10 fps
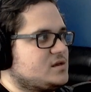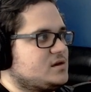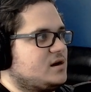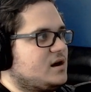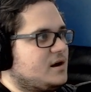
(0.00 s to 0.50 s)

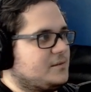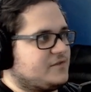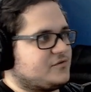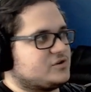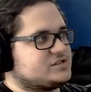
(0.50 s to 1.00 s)

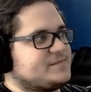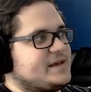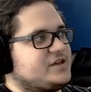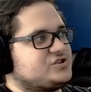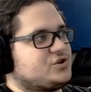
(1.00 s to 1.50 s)
Of course,
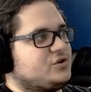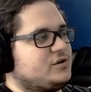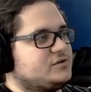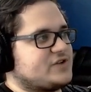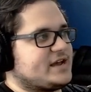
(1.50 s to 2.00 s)
making
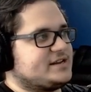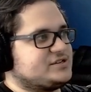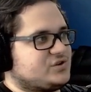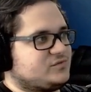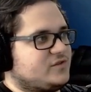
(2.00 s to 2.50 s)
sure Dragon
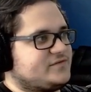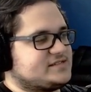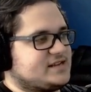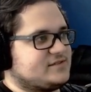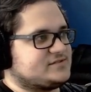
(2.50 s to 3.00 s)
Age Red Wolf is
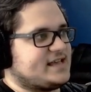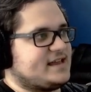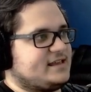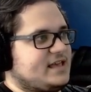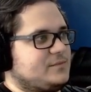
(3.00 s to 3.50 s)
an
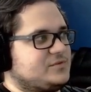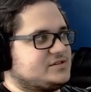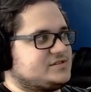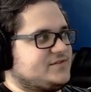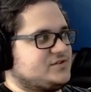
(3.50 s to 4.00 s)
outstanding game with
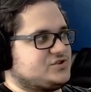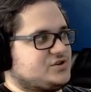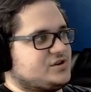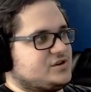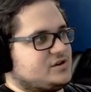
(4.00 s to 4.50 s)
its
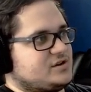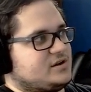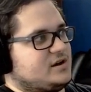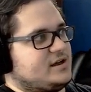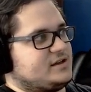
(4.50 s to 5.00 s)
future,
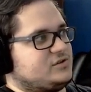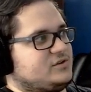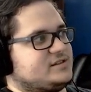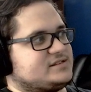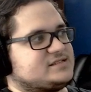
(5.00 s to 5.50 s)

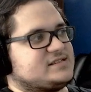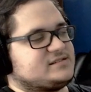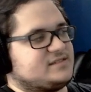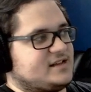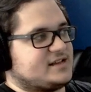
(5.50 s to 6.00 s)
including the success
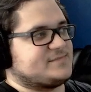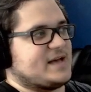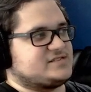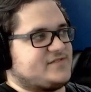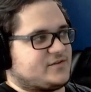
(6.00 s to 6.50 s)
of the next
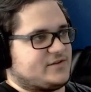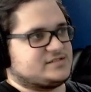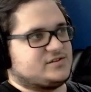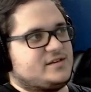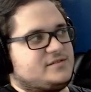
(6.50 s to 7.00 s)
Mass Effect, right?
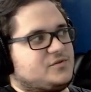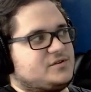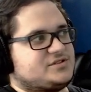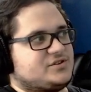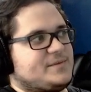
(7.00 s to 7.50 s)
So
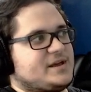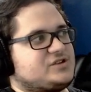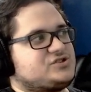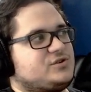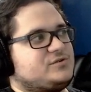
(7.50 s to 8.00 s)
they're making
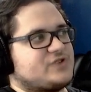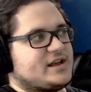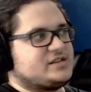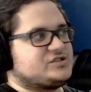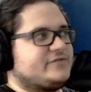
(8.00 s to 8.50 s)
sure
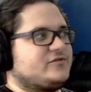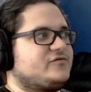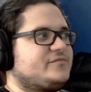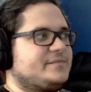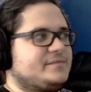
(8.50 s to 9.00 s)
Dragon Age Red
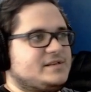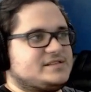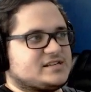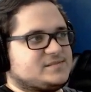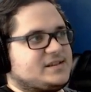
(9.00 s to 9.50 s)
Wolf
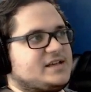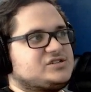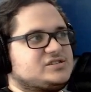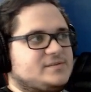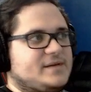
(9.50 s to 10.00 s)
meets
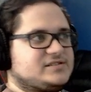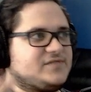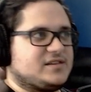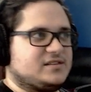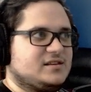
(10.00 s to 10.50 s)
expectations in Mass
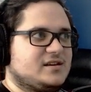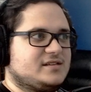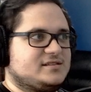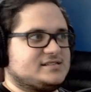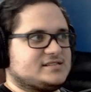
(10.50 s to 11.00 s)
Effect, and
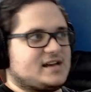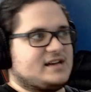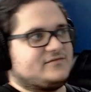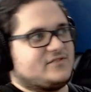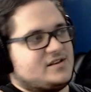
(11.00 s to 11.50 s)
this is
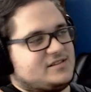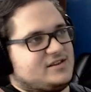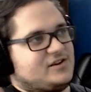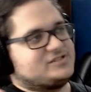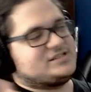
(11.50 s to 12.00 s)
kind of
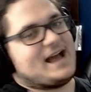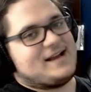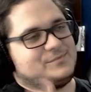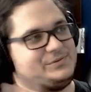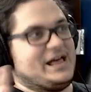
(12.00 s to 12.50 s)
their
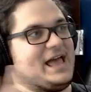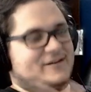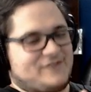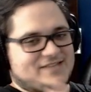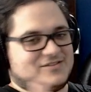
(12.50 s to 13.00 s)
entire plan, right?